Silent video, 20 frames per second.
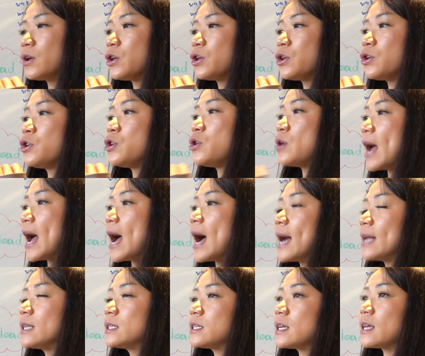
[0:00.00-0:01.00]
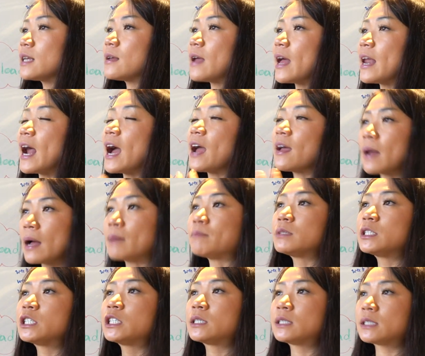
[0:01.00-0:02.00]
you aren't, and I'm
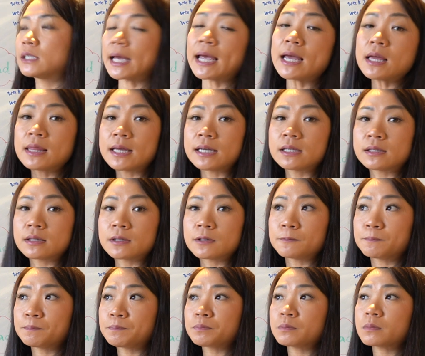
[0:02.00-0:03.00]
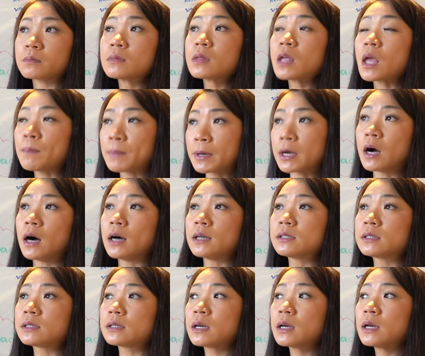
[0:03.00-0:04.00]
saying this
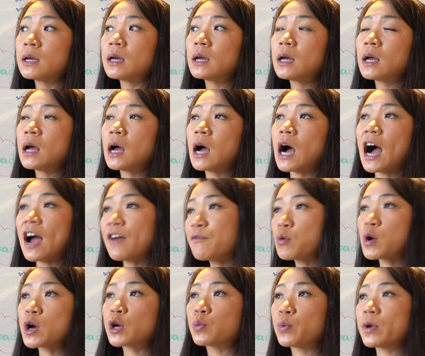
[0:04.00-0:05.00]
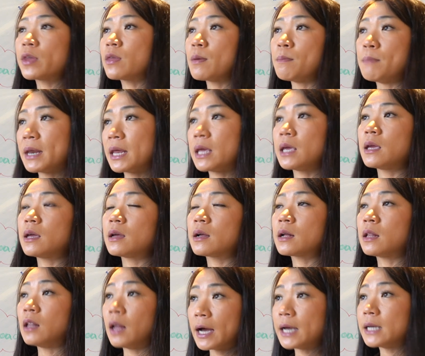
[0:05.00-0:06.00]
because I've worked with many
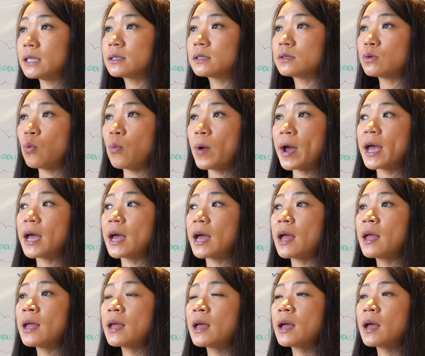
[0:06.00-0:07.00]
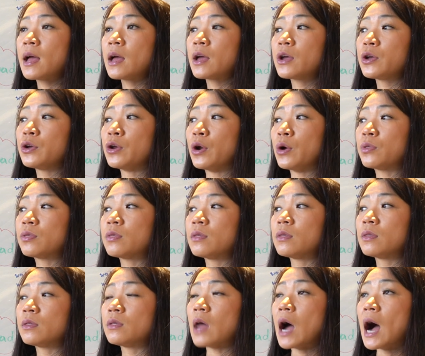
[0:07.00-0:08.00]
clients where, you know,
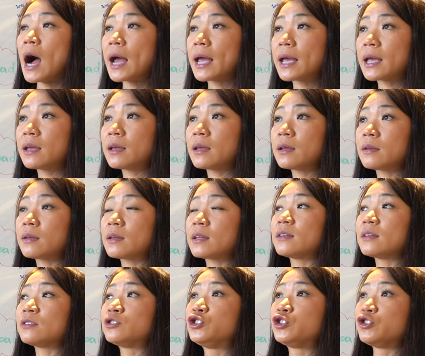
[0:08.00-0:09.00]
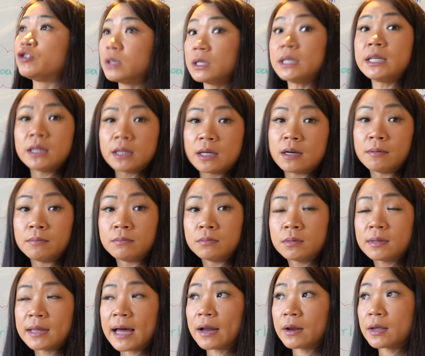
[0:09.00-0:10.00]
I drill in
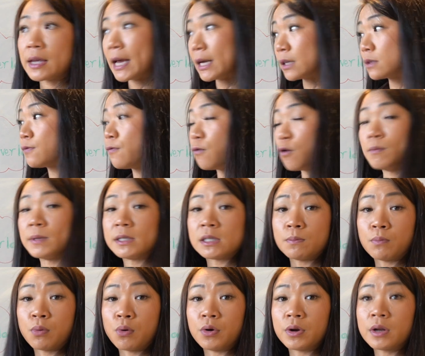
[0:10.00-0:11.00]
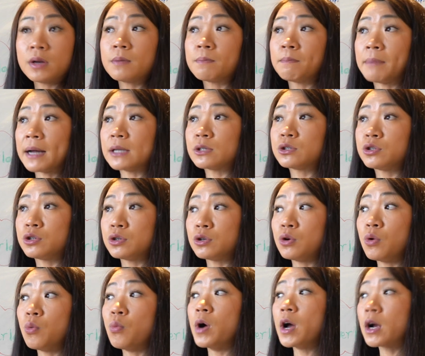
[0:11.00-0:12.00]
them that yes, form is important, but
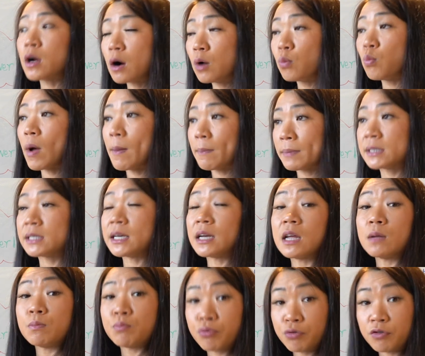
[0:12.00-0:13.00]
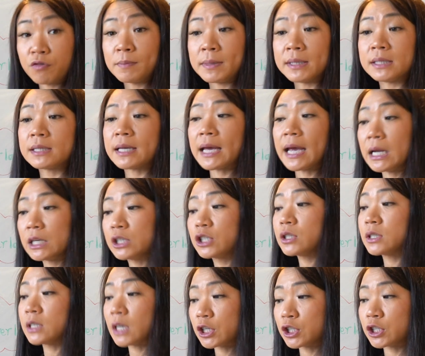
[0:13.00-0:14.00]
to work on 1% improvements each
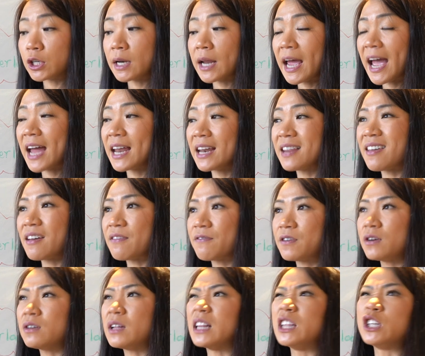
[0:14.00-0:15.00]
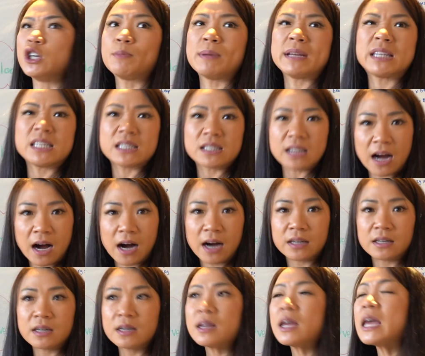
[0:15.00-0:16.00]
session. And they feel a little bit
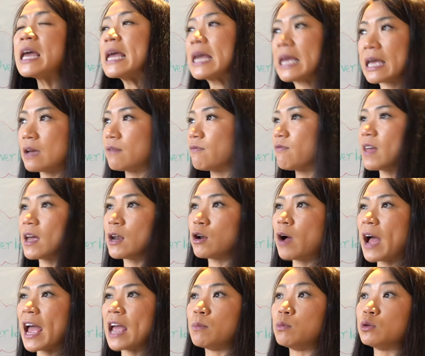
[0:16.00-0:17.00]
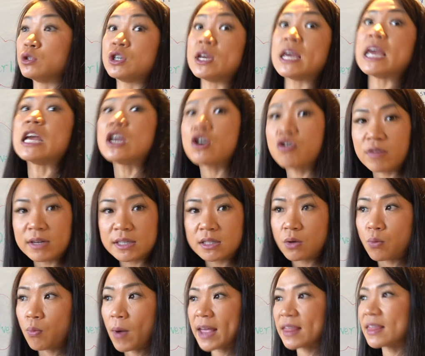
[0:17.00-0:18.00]
disheartened if they're not able to increase
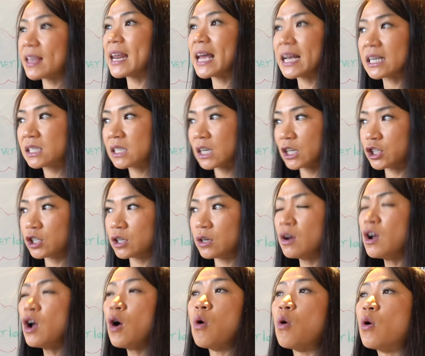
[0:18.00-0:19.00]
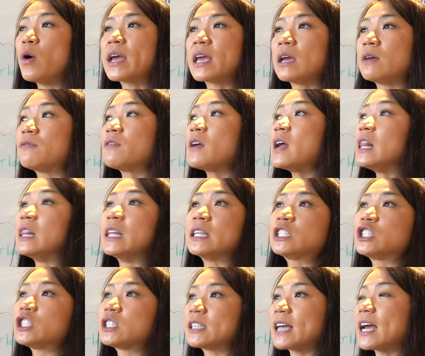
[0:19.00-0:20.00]
the weight the next session. Or if, let's
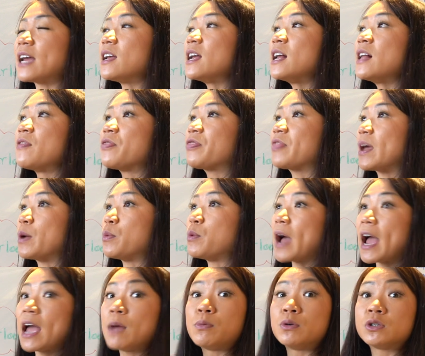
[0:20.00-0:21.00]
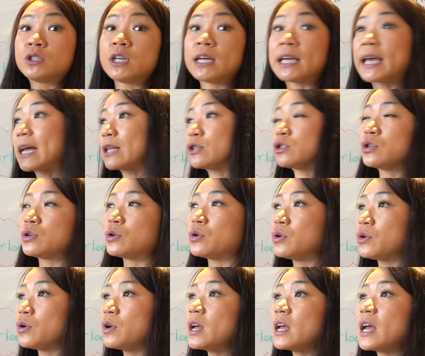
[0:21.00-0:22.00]
just say, they were able to get
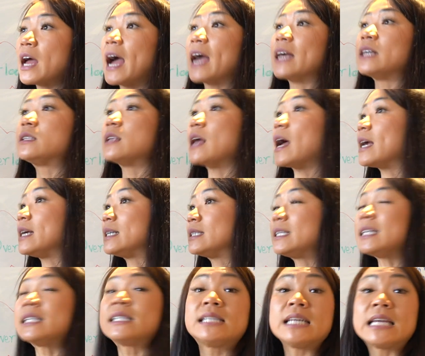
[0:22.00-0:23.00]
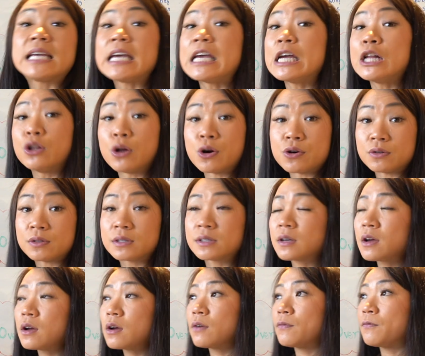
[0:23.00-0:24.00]
to a 60 kilos
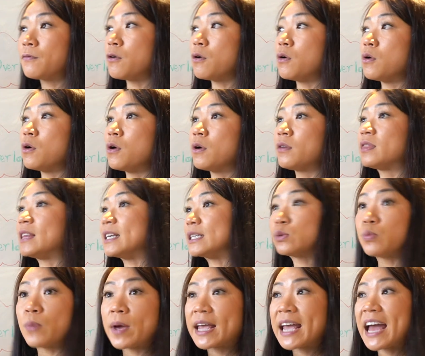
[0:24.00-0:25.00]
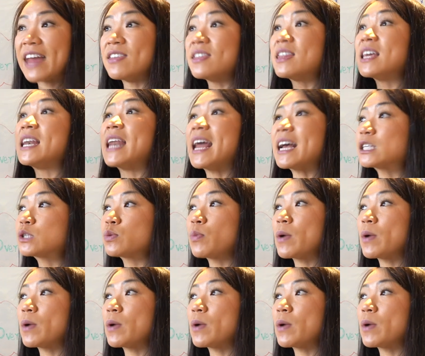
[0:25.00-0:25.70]
for this week, and then the next